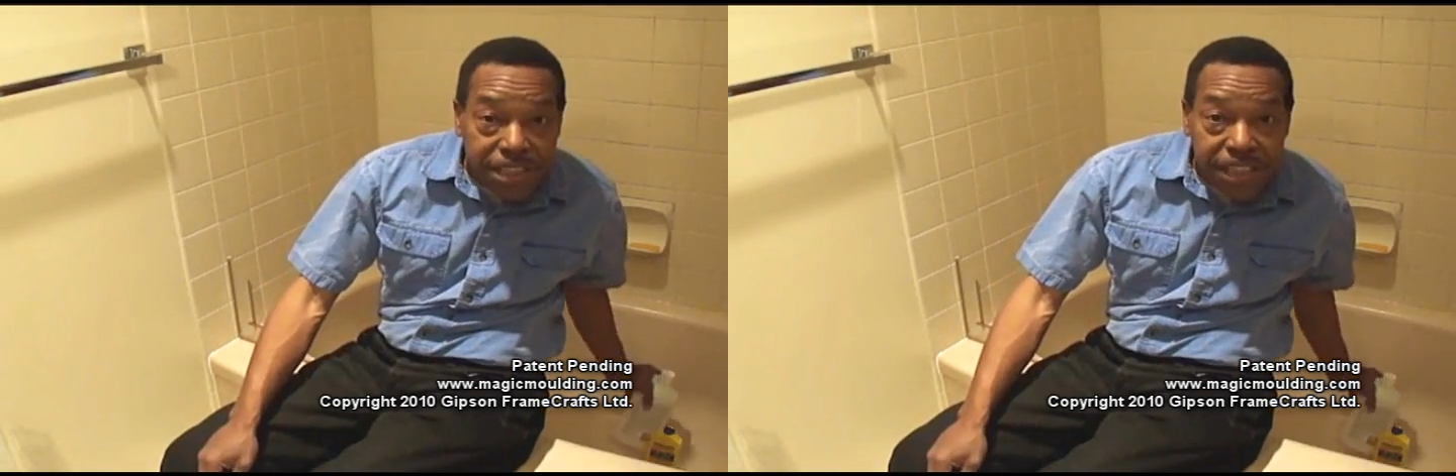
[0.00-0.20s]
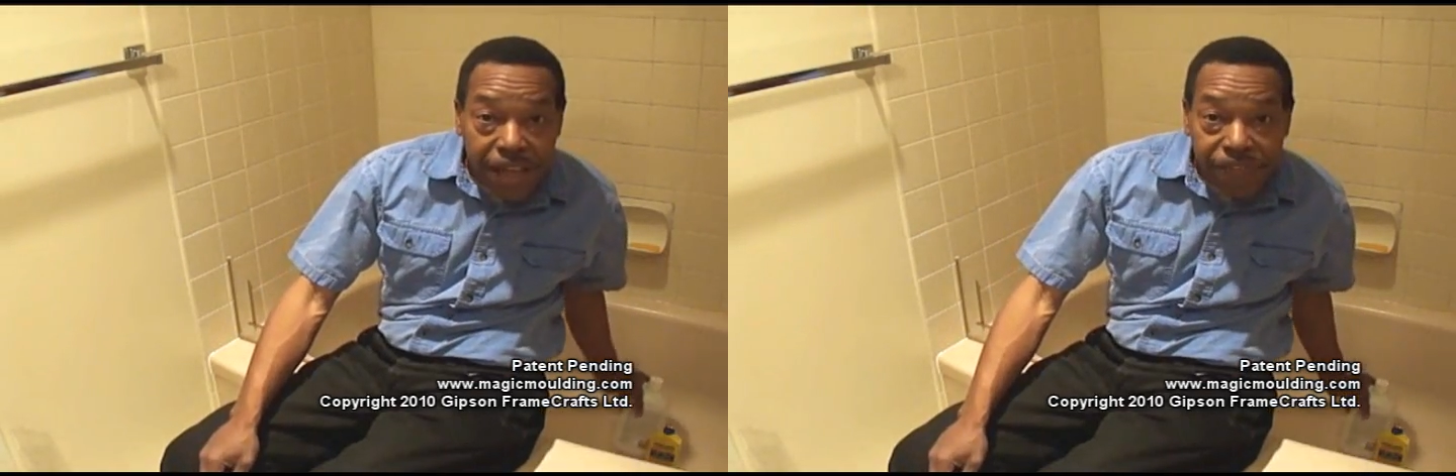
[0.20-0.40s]

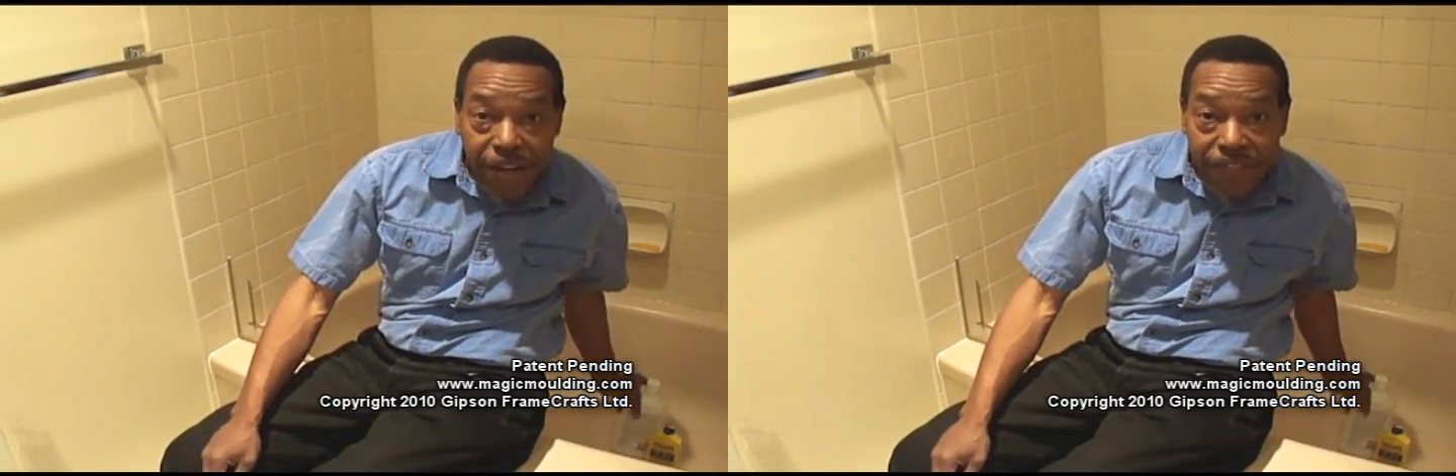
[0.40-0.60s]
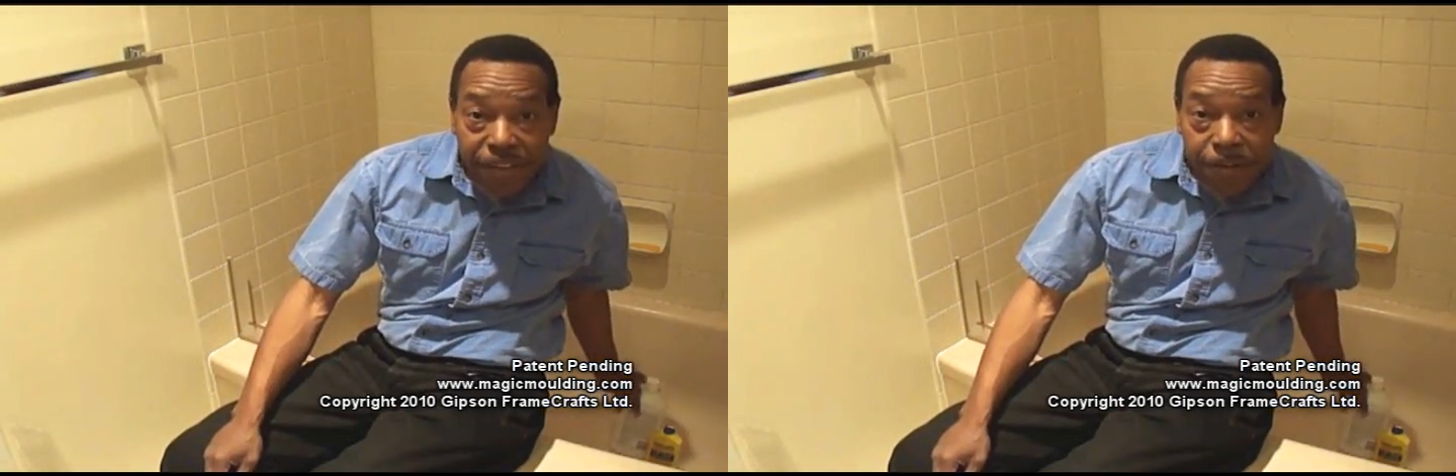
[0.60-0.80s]
what's left
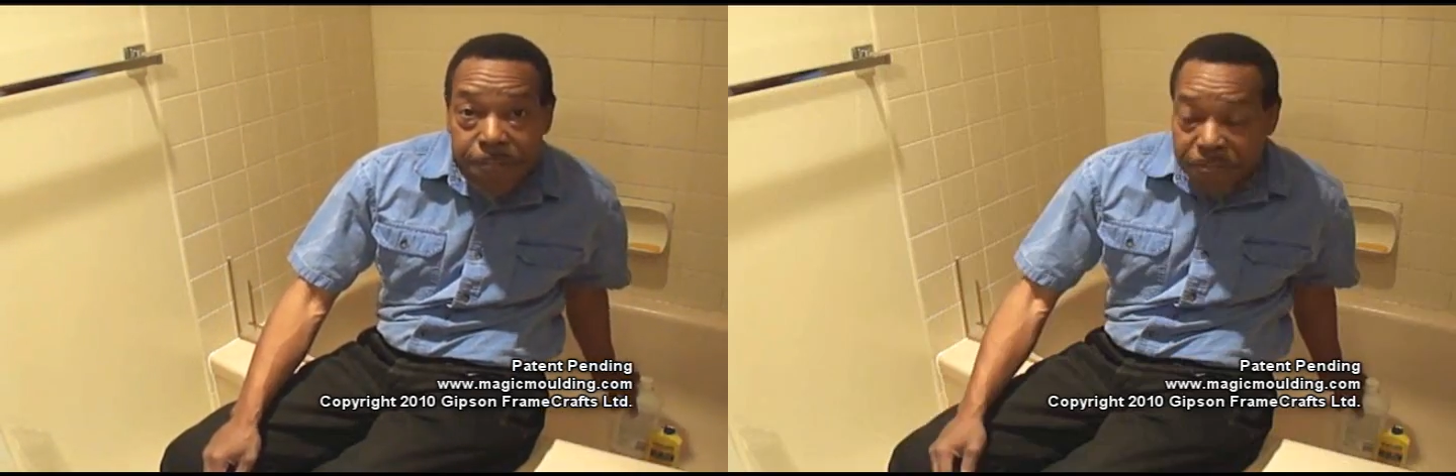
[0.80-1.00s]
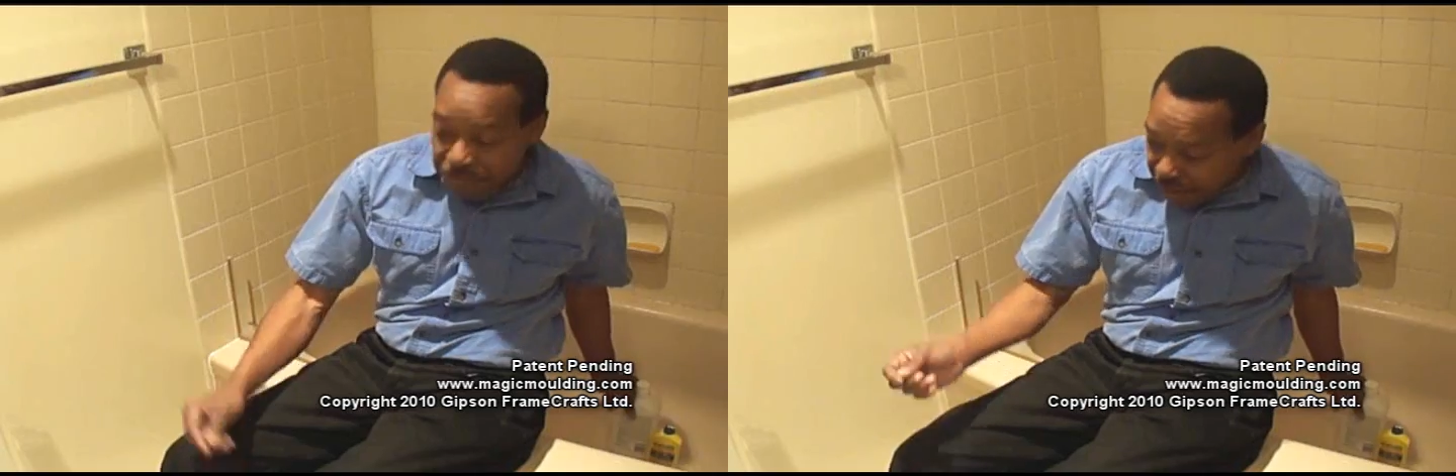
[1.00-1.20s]
of it,
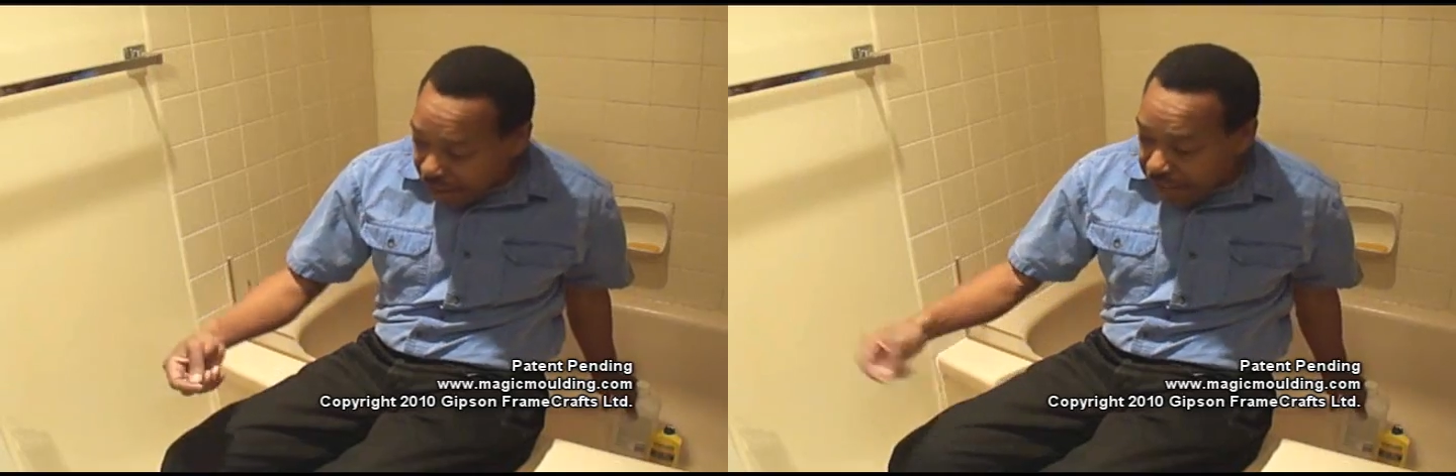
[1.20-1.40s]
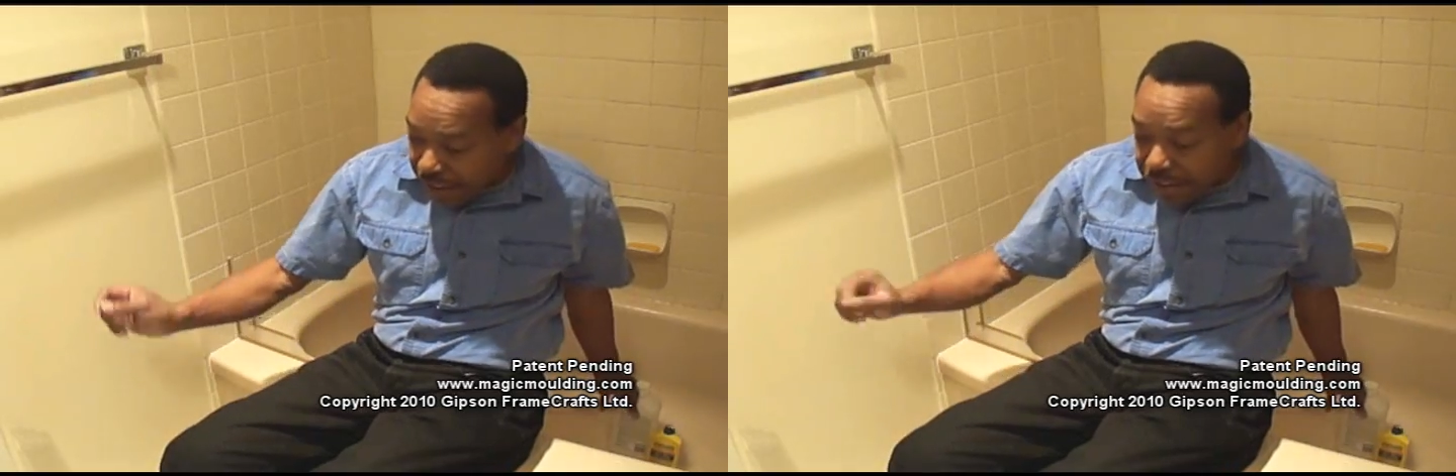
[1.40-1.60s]

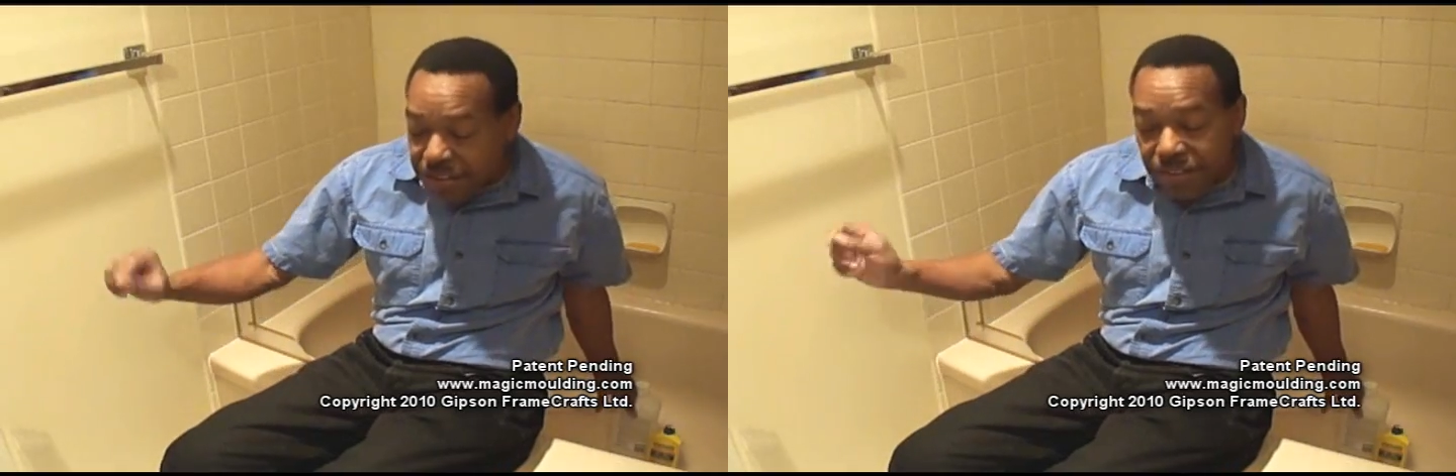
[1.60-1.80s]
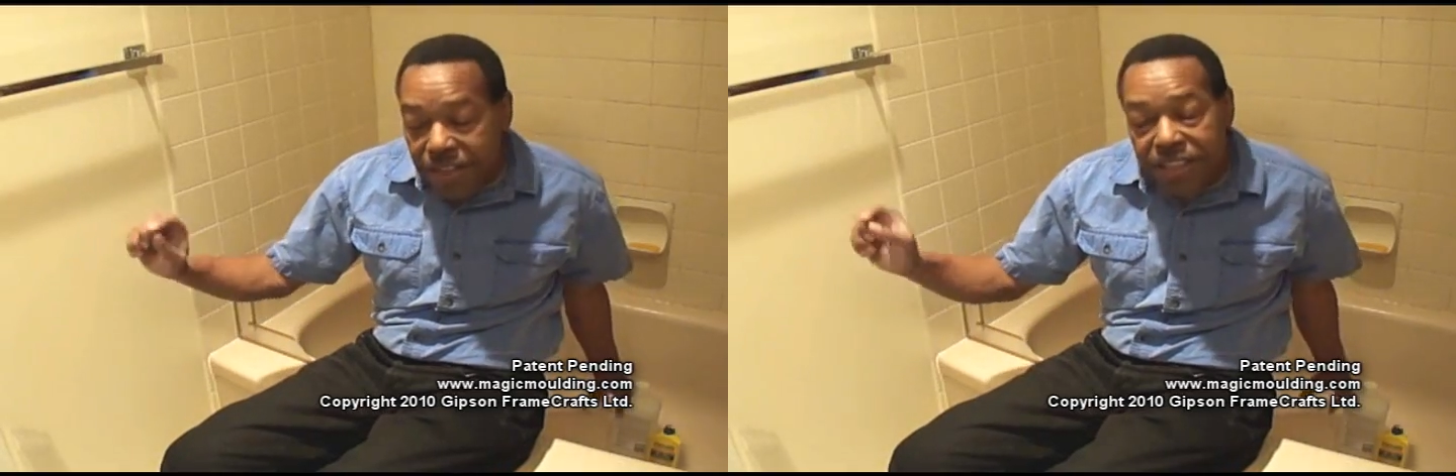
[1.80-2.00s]
and
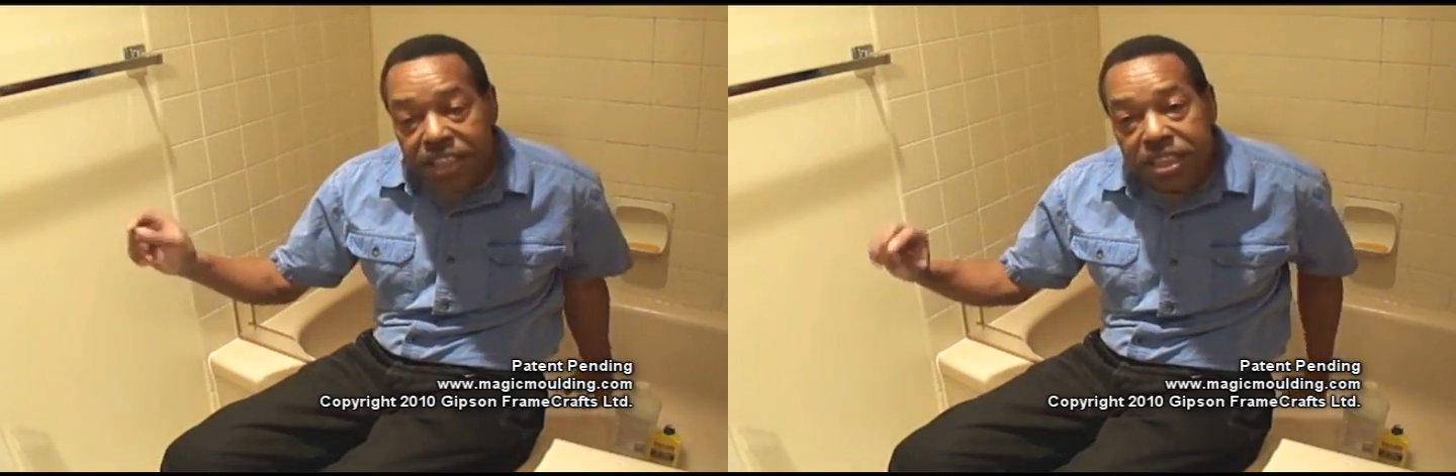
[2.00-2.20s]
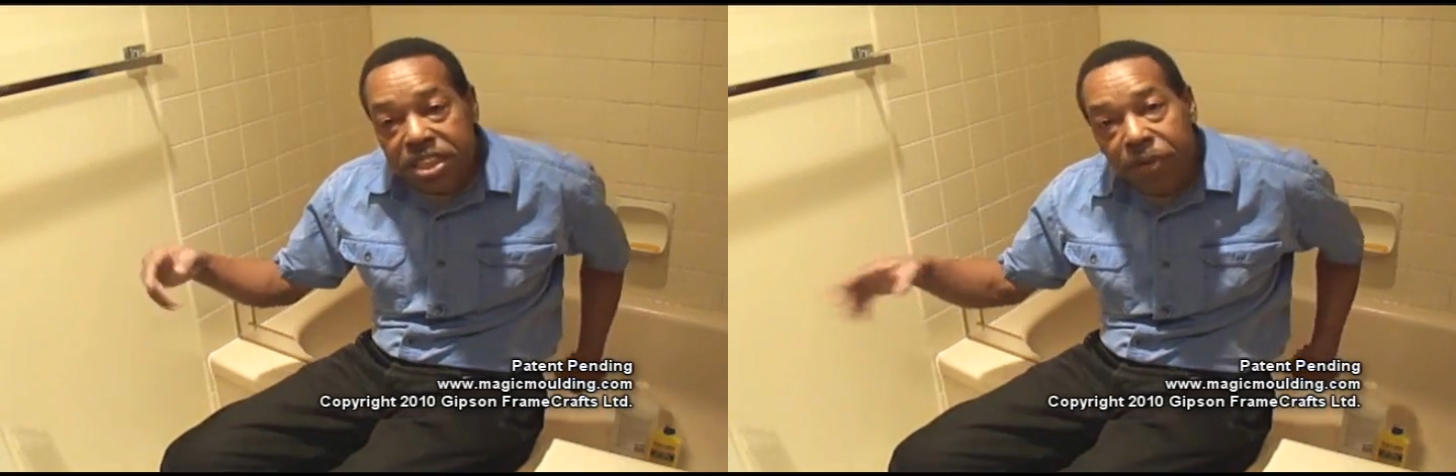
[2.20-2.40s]
then you can
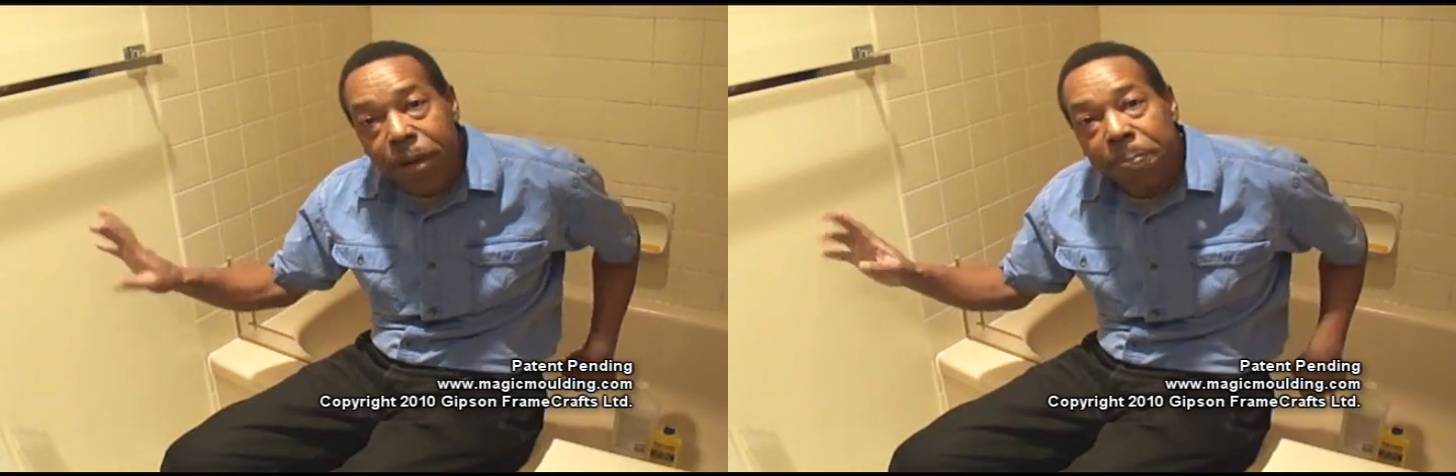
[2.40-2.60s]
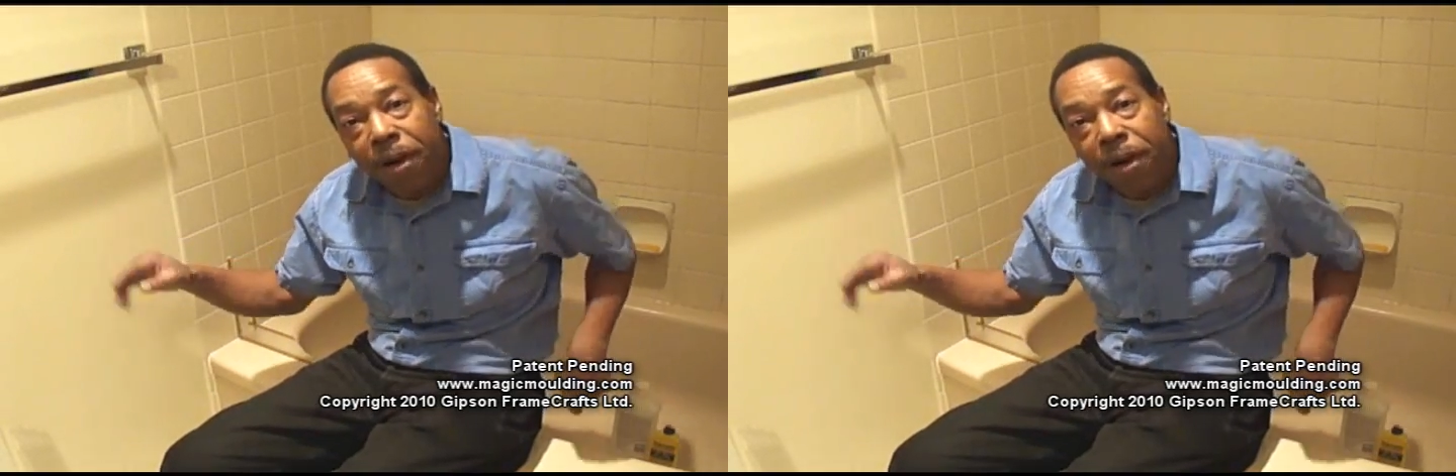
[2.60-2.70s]
just scrape